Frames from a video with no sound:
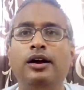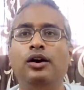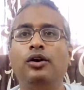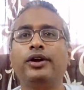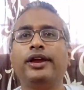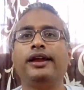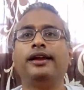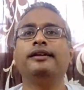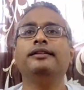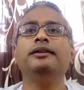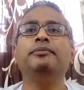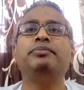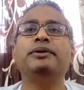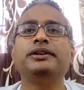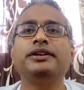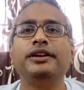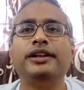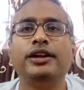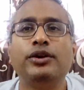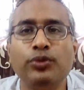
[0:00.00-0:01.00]
Okay, the
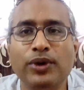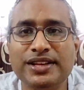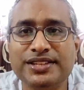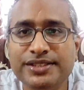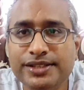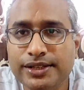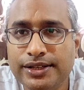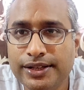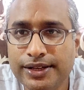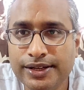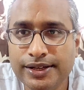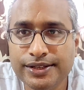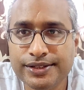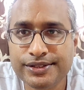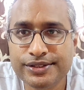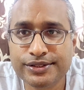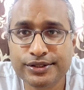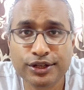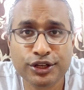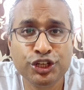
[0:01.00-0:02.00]
pertinent question
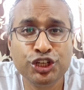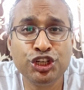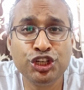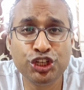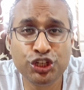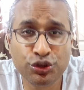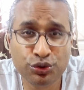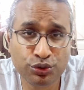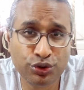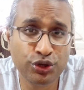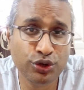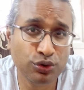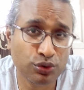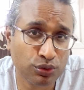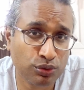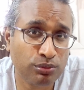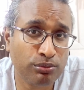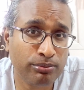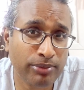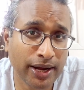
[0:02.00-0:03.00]
is: should
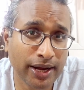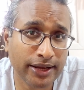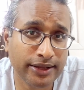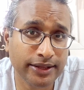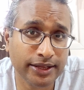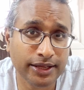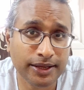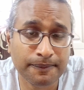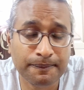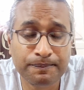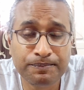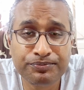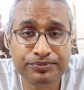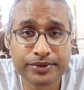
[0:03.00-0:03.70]
you buy the